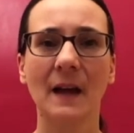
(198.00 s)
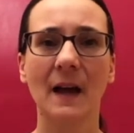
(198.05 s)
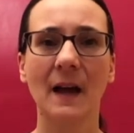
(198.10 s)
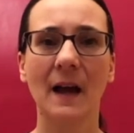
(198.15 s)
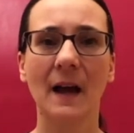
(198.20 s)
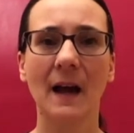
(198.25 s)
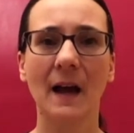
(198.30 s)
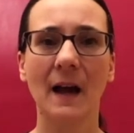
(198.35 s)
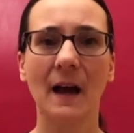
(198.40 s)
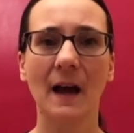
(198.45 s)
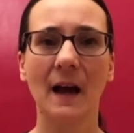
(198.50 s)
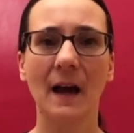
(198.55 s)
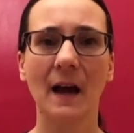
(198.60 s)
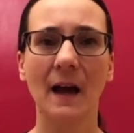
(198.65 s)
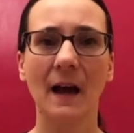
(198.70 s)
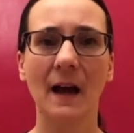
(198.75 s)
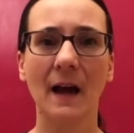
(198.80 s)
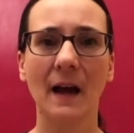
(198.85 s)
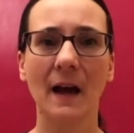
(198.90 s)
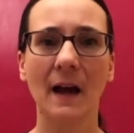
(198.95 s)

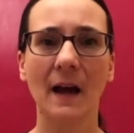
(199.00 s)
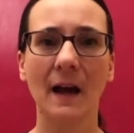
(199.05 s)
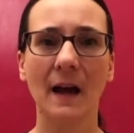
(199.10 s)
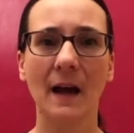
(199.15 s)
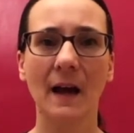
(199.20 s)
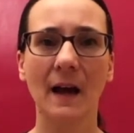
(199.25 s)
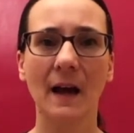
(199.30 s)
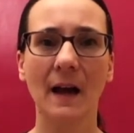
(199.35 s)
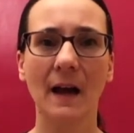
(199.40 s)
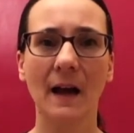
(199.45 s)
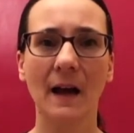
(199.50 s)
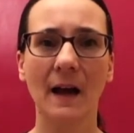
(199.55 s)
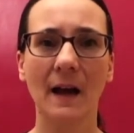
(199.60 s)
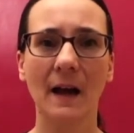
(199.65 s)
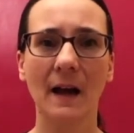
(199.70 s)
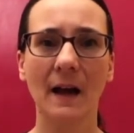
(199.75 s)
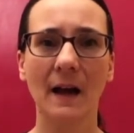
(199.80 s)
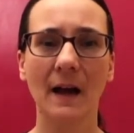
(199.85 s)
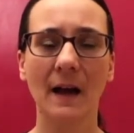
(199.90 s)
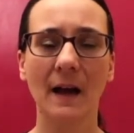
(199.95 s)

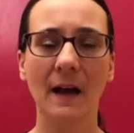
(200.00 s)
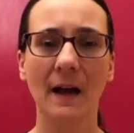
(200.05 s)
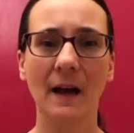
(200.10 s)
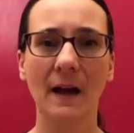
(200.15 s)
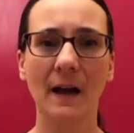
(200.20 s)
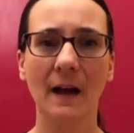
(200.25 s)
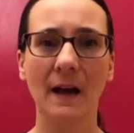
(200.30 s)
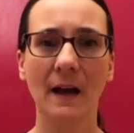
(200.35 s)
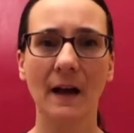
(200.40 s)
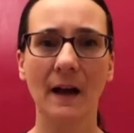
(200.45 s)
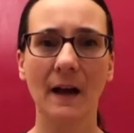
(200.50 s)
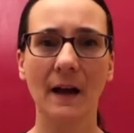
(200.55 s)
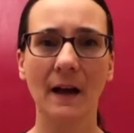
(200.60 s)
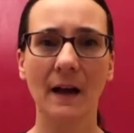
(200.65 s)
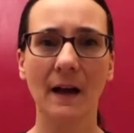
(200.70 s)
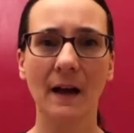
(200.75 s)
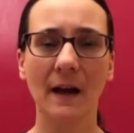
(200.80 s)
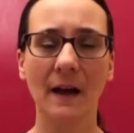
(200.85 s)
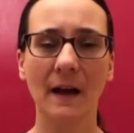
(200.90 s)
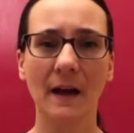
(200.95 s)

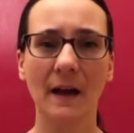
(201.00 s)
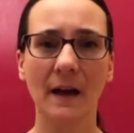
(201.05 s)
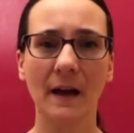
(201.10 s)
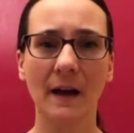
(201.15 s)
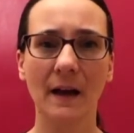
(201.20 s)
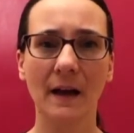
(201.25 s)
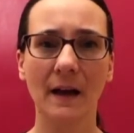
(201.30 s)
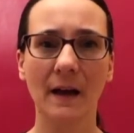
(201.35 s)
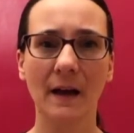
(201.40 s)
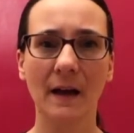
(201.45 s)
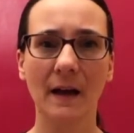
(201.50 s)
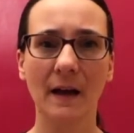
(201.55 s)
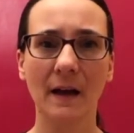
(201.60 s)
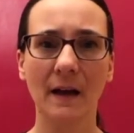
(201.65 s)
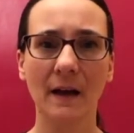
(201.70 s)
Nobody speaks.